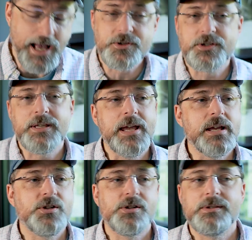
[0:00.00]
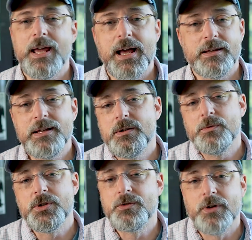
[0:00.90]
Soundstage, yeah,
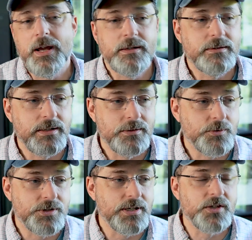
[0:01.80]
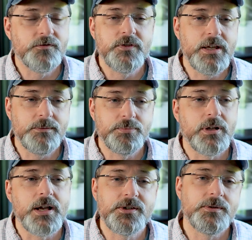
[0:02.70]
it was great. It was 6 feet
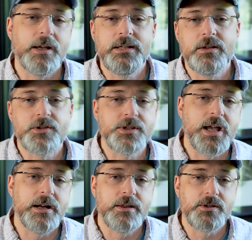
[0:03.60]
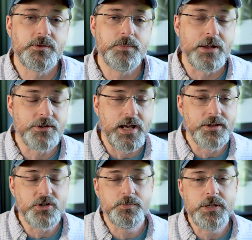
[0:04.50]
plus either side of the
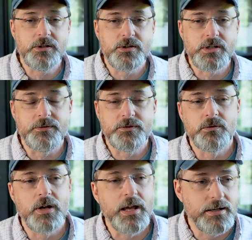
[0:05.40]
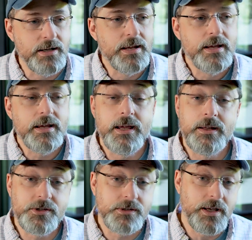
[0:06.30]
outside the speakers, left and right,
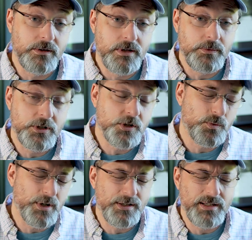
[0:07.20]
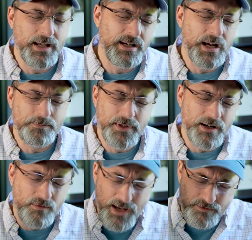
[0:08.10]
and the center image was getting up
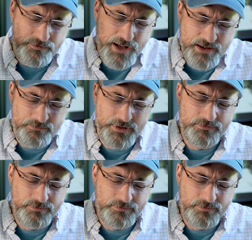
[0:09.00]
there around 5